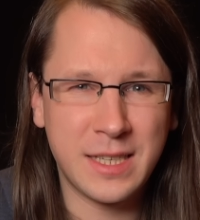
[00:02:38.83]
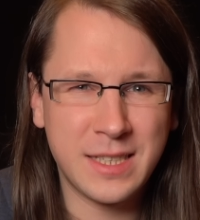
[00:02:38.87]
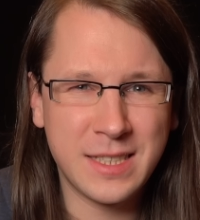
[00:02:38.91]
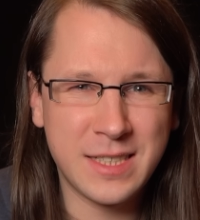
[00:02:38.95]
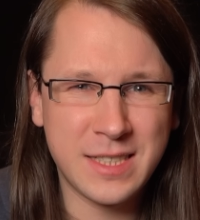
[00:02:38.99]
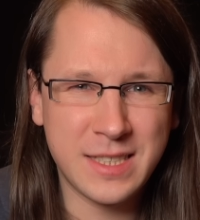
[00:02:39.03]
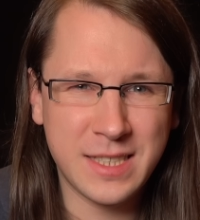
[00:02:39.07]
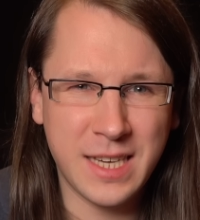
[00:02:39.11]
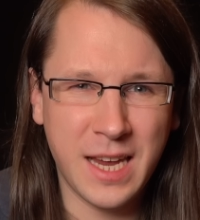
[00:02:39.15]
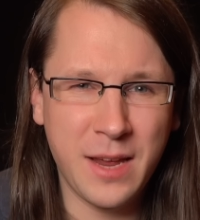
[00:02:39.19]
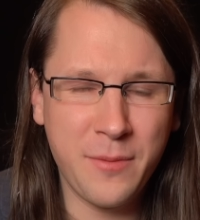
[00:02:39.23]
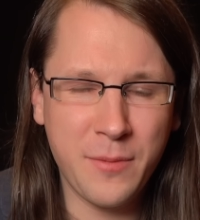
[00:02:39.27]
And the
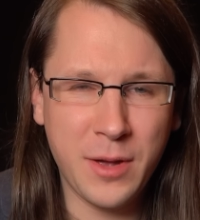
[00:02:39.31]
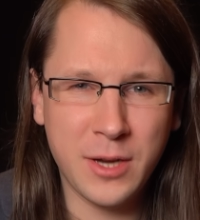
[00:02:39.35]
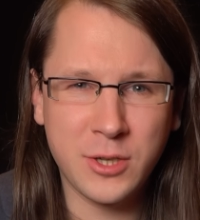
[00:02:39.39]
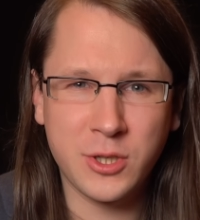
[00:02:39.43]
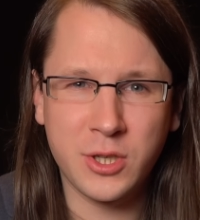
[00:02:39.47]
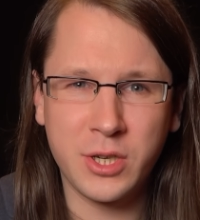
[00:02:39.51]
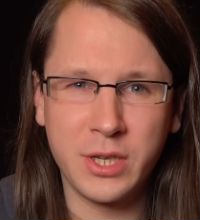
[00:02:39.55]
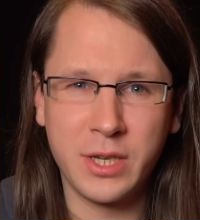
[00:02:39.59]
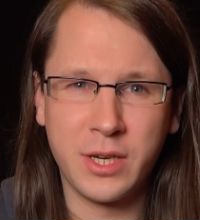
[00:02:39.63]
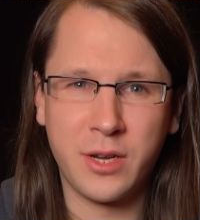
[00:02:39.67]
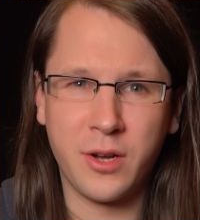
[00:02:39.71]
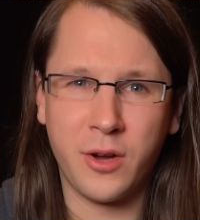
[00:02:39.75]
same
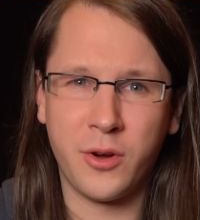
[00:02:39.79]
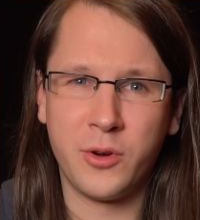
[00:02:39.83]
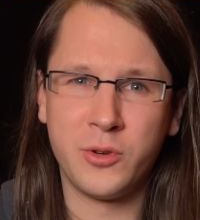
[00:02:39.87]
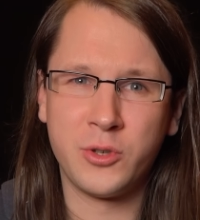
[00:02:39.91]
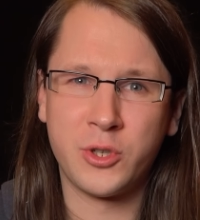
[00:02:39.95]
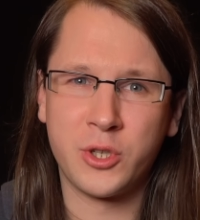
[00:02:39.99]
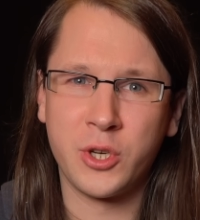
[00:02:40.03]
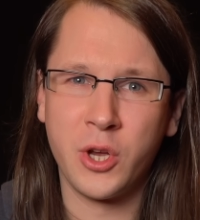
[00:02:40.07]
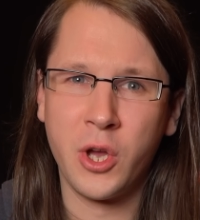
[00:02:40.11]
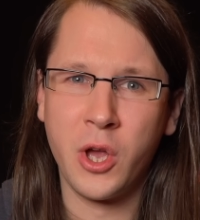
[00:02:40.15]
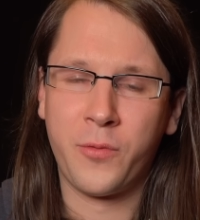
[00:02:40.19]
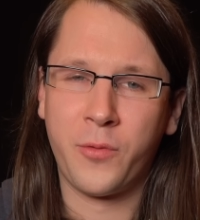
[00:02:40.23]
actually
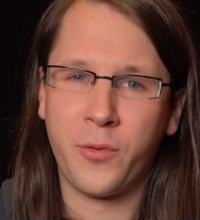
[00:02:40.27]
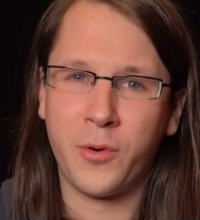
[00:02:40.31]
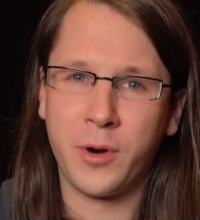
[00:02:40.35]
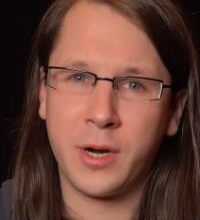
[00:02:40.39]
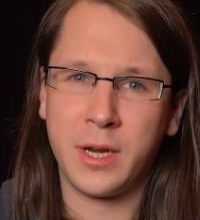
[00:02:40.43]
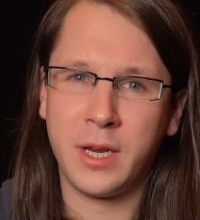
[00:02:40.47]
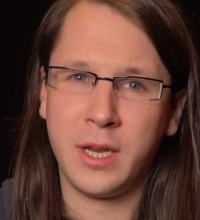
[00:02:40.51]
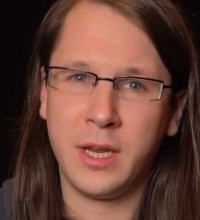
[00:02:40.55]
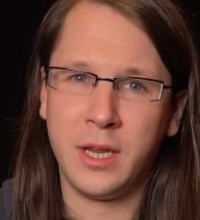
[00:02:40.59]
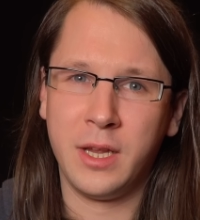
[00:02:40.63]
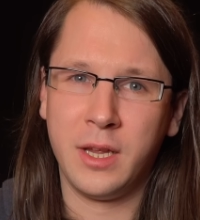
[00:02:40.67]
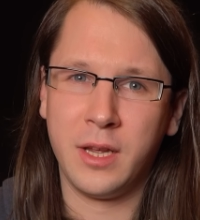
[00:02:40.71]
goes
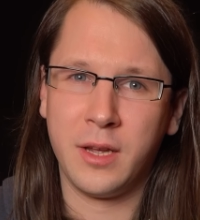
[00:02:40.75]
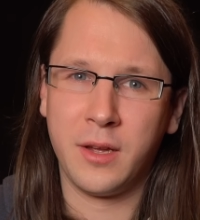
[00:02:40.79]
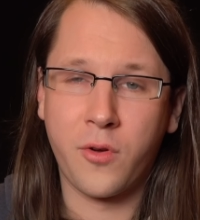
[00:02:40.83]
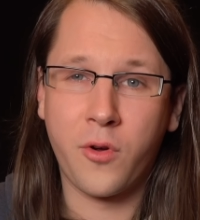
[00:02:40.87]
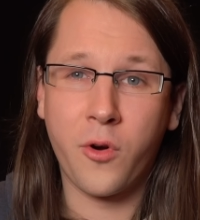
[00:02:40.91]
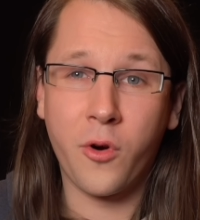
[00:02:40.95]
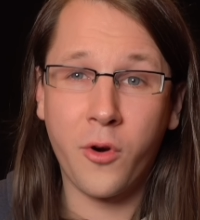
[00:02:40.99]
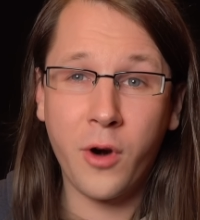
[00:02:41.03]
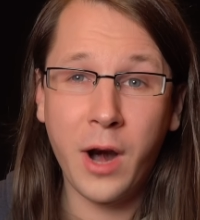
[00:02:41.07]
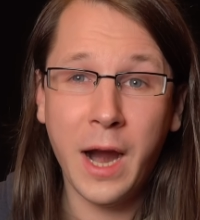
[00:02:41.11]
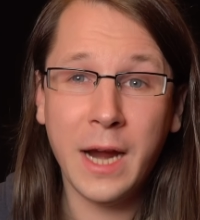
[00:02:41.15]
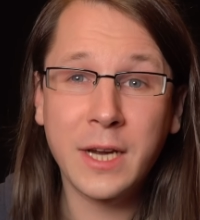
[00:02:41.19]
for the
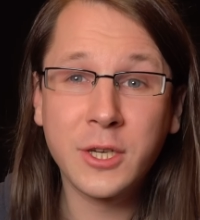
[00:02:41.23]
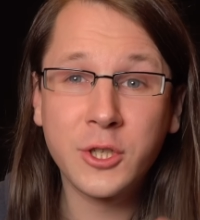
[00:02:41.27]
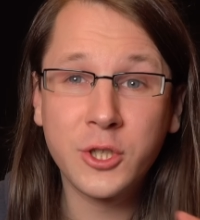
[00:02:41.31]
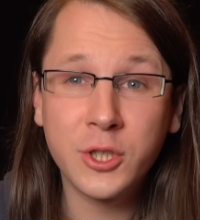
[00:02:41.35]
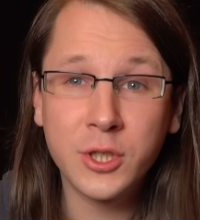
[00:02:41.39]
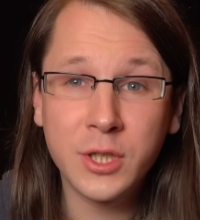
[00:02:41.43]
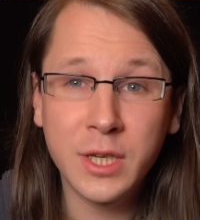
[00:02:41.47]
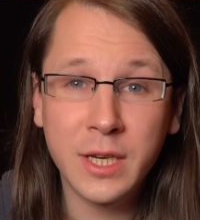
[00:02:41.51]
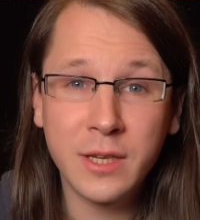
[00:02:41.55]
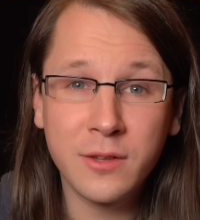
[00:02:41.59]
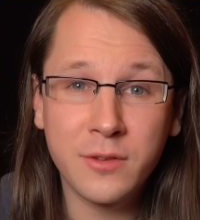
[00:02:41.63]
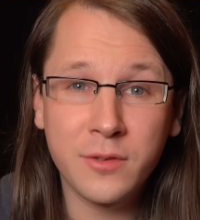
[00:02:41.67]

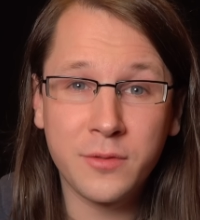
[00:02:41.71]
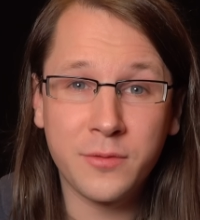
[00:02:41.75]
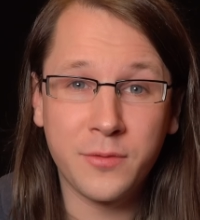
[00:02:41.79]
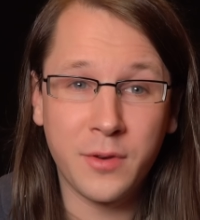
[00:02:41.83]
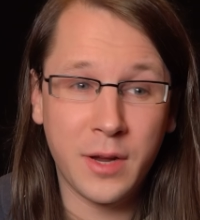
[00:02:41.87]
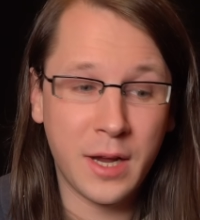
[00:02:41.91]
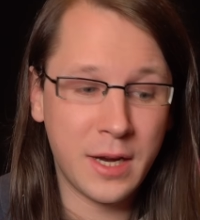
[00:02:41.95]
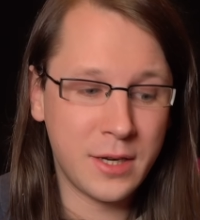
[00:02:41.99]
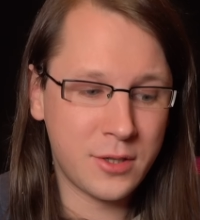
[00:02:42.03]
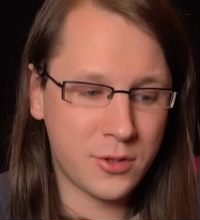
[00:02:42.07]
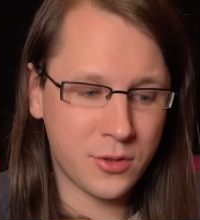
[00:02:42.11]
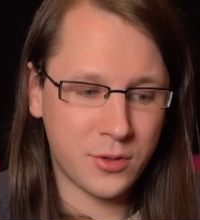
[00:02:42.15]
correction
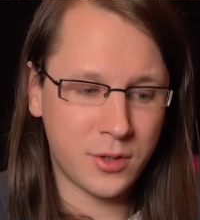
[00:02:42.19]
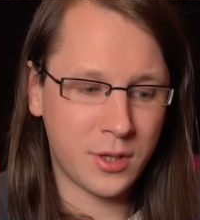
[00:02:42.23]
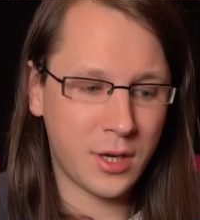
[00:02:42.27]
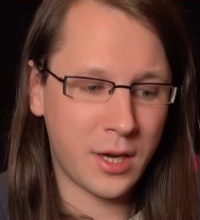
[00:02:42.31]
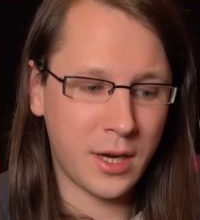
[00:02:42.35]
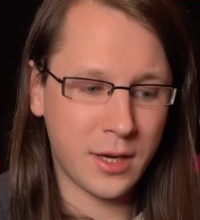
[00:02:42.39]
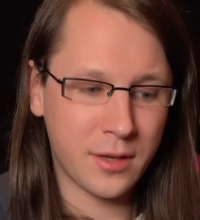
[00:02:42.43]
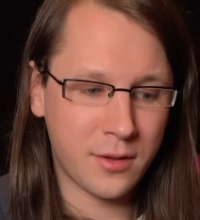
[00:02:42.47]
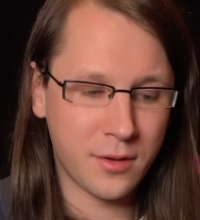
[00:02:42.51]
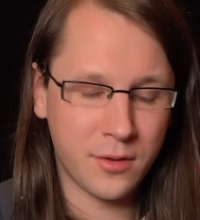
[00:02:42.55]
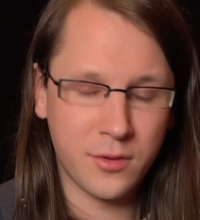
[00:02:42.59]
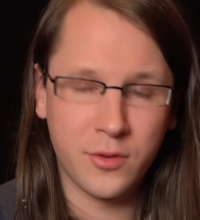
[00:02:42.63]
interface or
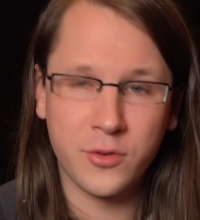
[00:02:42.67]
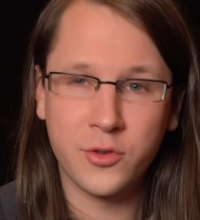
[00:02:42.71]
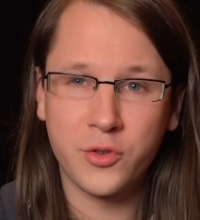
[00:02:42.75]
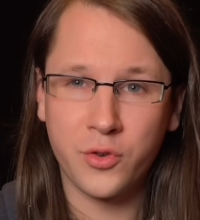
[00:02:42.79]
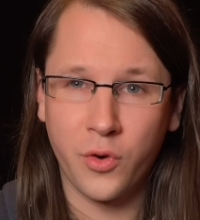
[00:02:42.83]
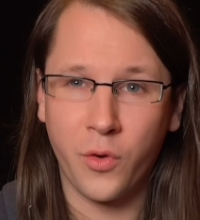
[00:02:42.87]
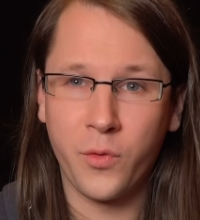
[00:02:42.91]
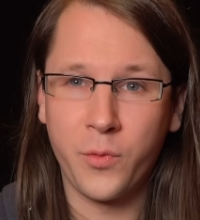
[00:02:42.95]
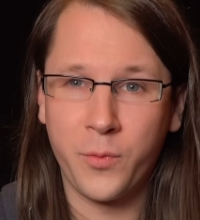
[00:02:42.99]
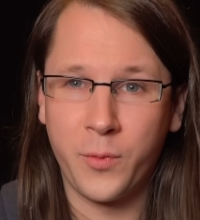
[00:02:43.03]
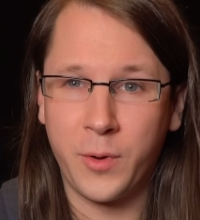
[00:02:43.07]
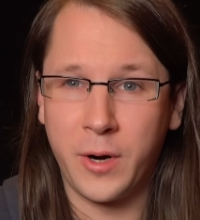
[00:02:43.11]
like the, the
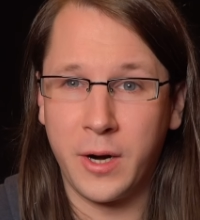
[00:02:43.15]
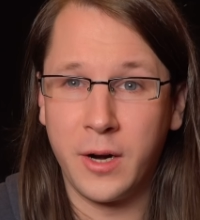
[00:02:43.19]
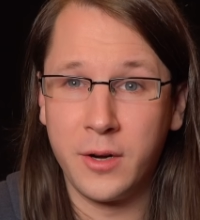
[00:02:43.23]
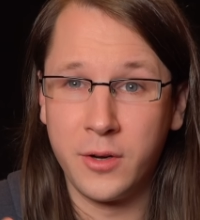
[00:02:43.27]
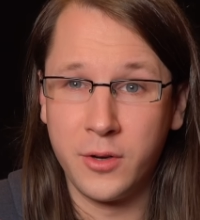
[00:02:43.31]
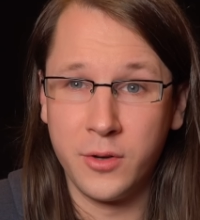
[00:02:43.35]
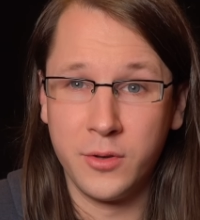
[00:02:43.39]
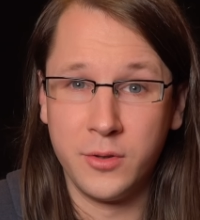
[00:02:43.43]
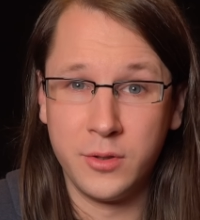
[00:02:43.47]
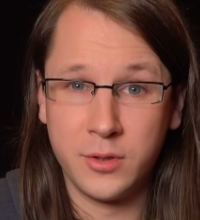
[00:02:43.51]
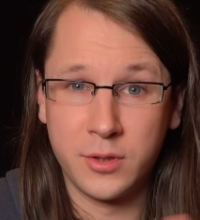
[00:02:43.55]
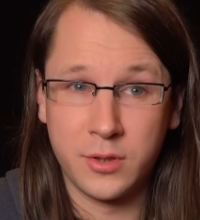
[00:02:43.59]
software
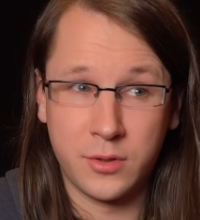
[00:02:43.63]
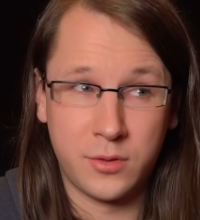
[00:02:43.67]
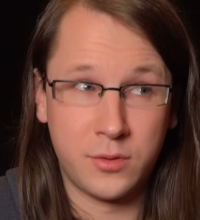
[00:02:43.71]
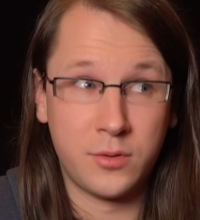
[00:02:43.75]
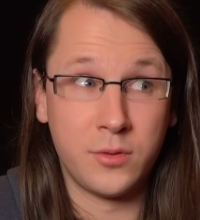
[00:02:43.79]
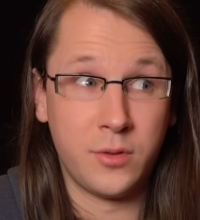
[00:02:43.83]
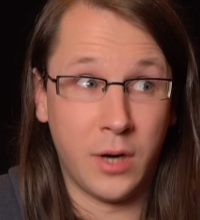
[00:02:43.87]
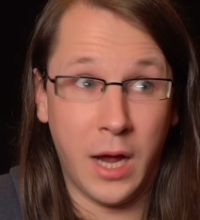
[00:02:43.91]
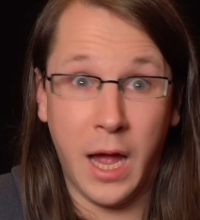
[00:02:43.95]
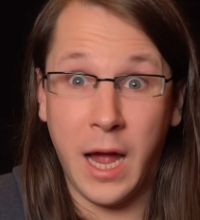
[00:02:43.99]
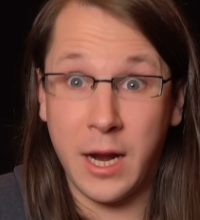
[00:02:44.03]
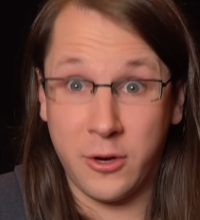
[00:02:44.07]
used
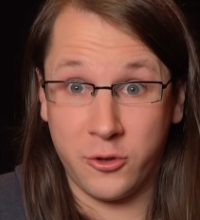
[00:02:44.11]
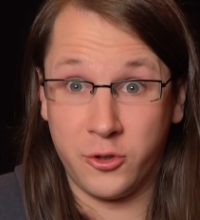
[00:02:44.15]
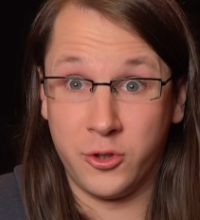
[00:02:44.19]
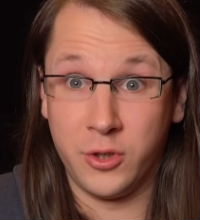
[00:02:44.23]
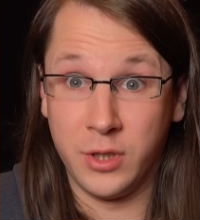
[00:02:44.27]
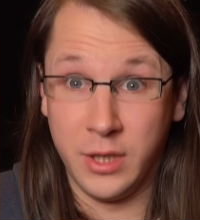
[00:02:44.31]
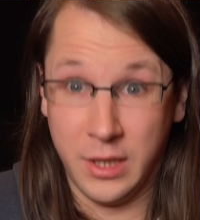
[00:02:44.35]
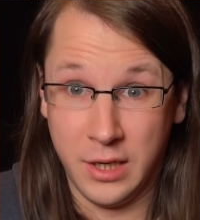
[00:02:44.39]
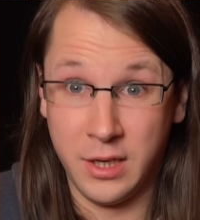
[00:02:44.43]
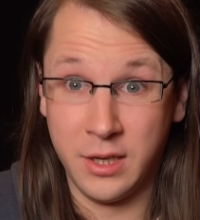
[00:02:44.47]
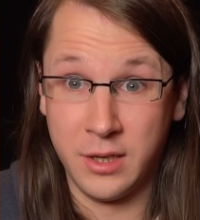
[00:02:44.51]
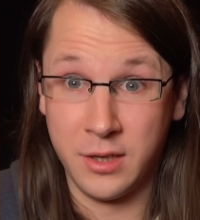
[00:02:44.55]
to
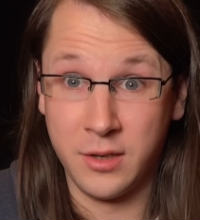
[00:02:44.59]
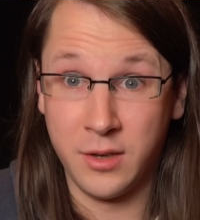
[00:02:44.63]
actually